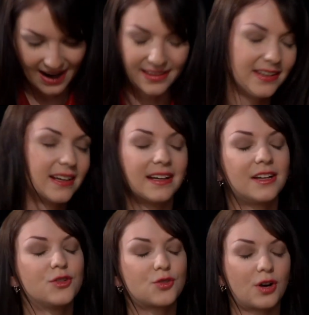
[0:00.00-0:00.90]
I think I
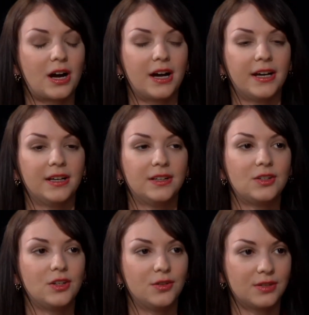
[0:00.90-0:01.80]
can try
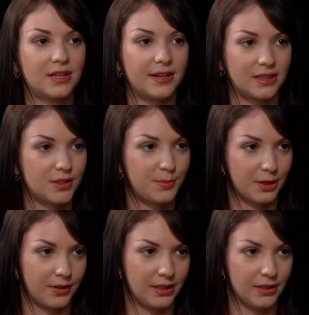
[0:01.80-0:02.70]
to use that
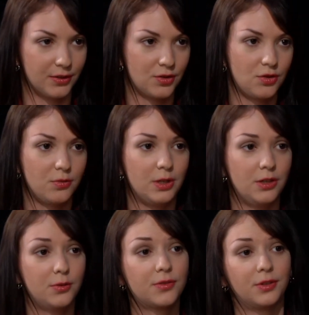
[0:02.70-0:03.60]
experience to be
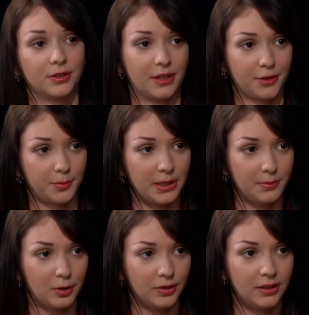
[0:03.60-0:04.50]
useful to other
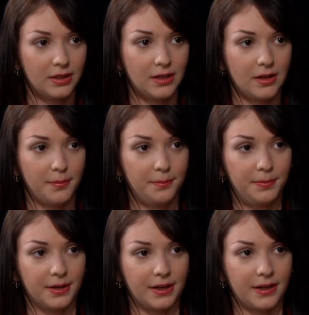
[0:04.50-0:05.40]
people,
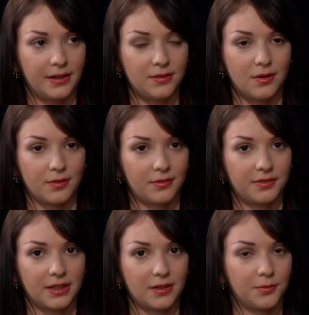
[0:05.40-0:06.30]
but I don't know
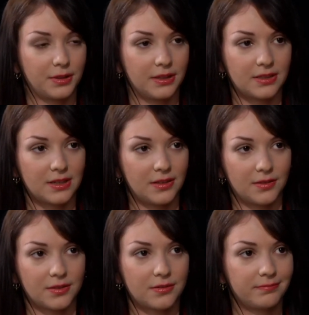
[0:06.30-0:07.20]
if I can really say
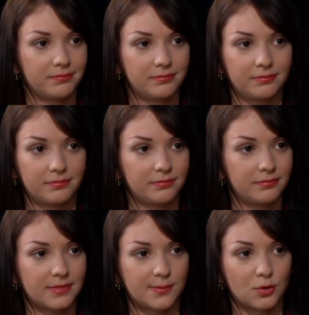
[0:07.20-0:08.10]
there's
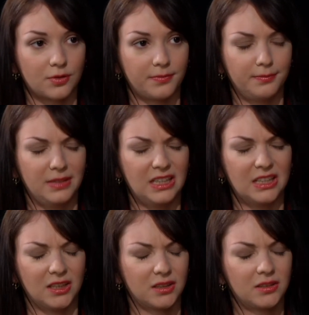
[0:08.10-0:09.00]
some sort of
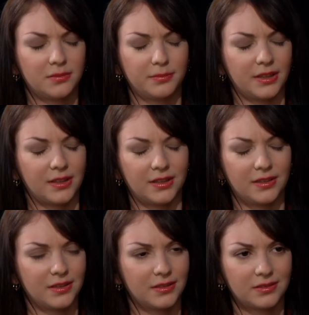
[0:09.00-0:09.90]
meaning
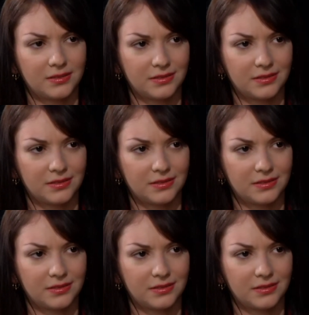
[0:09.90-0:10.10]
behind it.